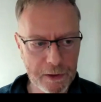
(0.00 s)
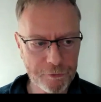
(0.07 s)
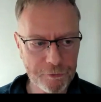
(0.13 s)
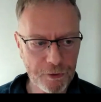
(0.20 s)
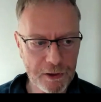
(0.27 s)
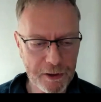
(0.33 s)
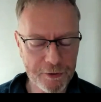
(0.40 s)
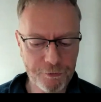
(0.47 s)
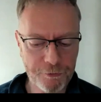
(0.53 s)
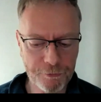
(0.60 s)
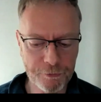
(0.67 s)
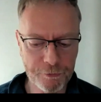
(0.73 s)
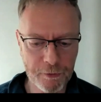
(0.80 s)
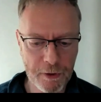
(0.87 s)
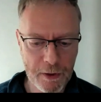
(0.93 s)
that's
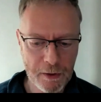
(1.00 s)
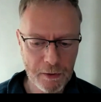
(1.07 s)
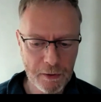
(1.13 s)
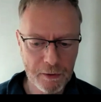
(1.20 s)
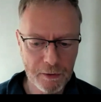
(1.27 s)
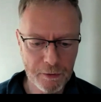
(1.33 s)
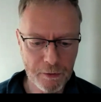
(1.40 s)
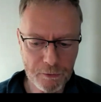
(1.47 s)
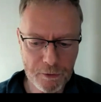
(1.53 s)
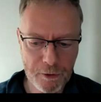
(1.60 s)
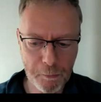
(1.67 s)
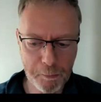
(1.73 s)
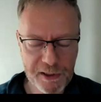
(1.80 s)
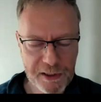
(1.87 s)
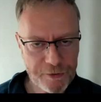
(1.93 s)
hydrogen not
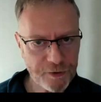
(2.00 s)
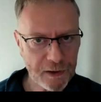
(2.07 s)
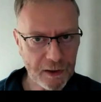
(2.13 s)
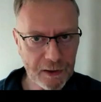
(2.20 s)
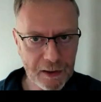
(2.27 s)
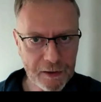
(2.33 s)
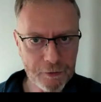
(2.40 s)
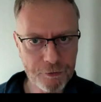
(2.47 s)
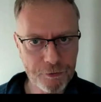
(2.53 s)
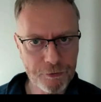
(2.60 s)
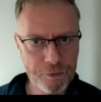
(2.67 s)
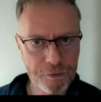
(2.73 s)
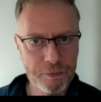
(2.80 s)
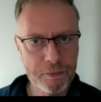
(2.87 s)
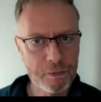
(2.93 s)
competing
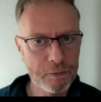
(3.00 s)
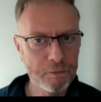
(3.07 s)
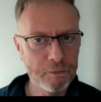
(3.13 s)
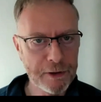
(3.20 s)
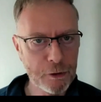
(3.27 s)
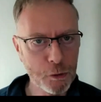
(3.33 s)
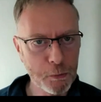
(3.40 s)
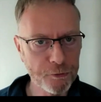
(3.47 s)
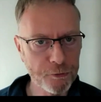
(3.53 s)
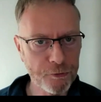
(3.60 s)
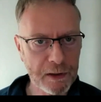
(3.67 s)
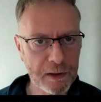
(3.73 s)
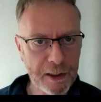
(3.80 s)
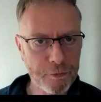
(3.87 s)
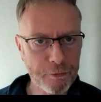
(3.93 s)
against renewables and
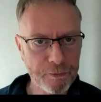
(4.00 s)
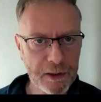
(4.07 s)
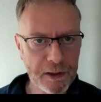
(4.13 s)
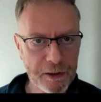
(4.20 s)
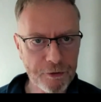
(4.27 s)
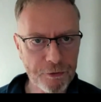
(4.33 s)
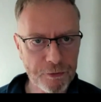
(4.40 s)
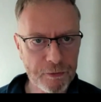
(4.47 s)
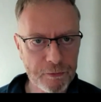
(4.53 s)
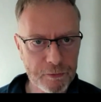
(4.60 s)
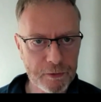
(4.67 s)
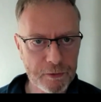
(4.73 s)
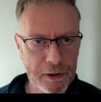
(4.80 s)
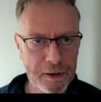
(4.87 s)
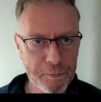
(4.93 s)
electrification.
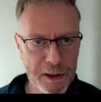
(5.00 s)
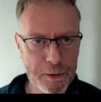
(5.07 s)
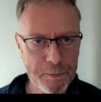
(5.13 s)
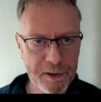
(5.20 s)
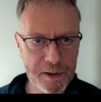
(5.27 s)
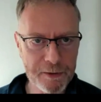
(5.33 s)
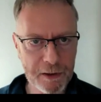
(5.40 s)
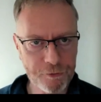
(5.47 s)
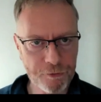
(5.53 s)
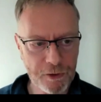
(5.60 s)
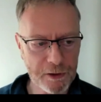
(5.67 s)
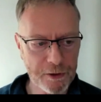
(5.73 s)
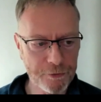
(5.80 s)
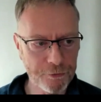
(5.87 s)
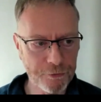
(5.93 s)
In my mind, that's
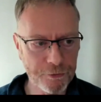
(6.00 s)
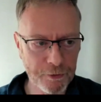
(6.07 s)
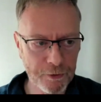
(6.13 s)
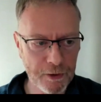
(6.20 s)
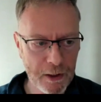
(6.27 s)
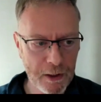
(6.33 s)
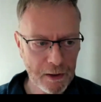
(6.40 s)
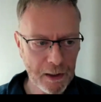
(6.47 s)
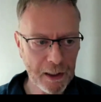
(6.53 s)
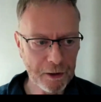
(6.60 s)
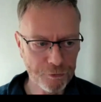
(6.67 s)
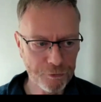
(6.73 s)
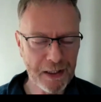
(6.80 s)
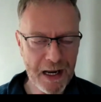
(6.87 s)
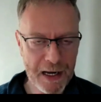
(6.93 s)
hydrogen
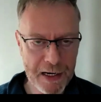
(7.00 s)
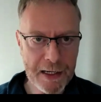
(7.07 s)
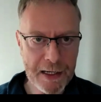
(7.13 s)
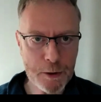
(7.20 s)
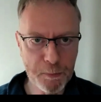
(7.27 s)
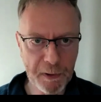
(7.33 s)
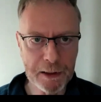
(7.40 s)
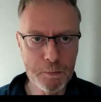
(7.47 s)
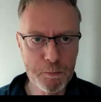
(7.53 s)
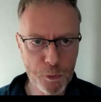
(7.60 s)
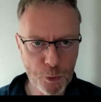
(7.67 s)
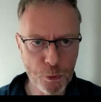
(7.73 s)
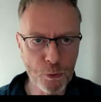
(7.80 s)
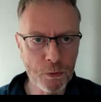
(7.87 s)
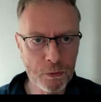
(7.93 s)
actually enabling
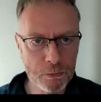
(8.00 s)
more